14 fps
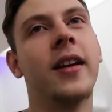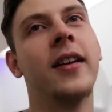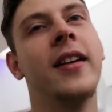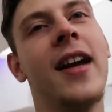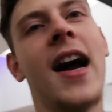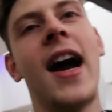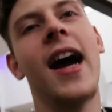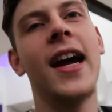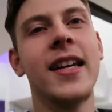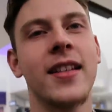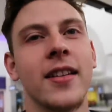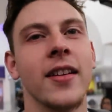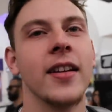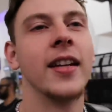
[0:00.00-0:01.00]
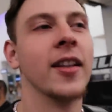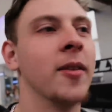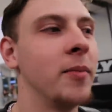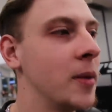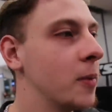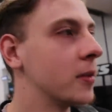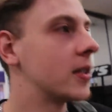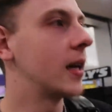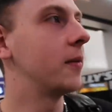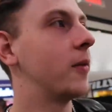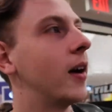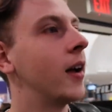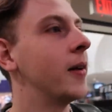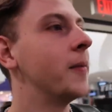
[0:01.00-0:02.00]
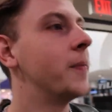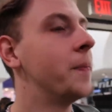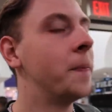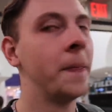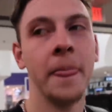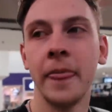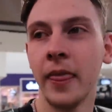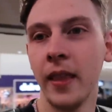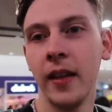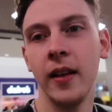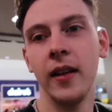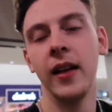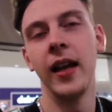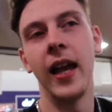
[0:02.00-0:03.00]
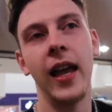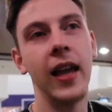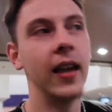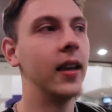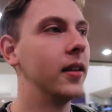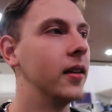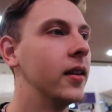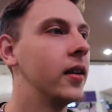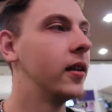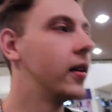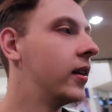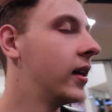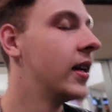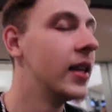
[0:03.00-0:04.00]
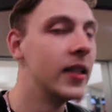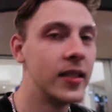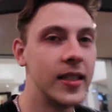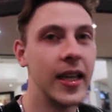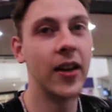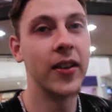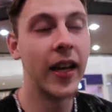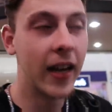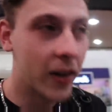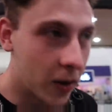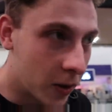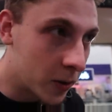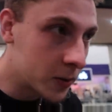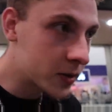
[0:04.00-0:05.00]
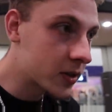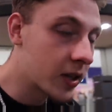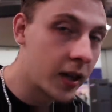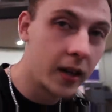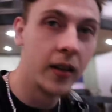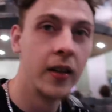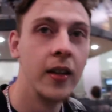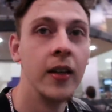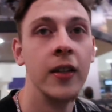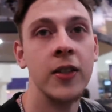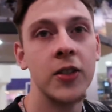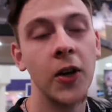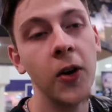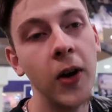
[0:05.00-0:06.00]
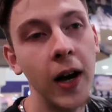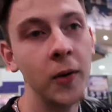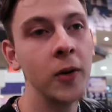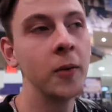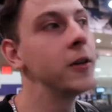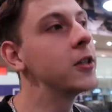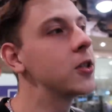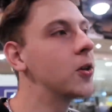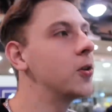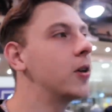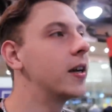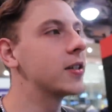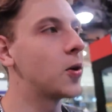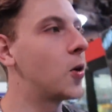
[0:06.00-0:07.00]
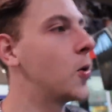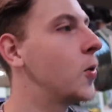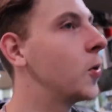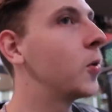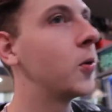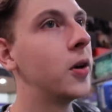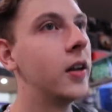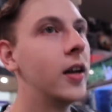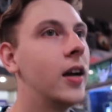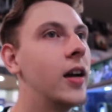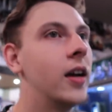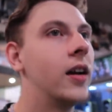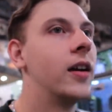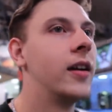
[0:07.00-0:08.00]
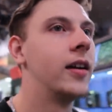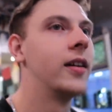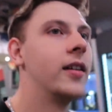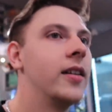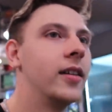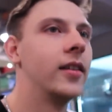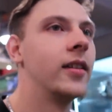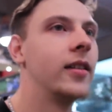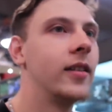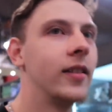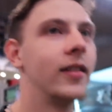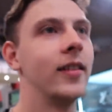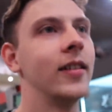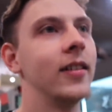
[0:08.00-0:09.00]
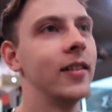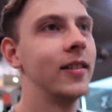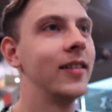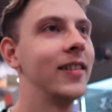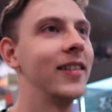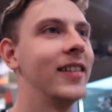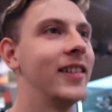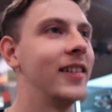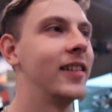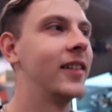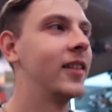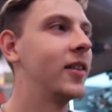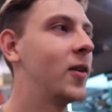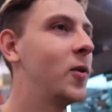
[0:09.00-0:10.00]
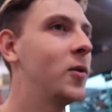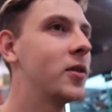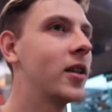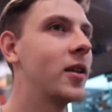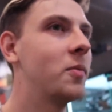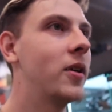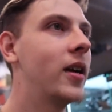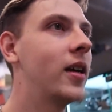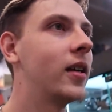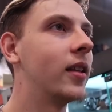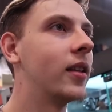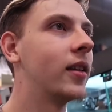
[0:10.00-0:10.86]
I just got done killing people type vibe. And see how that goes. So I will be showing you guys a whole. Are you out of breath right now? Why are you out of breath? Who's out of breath? Dude.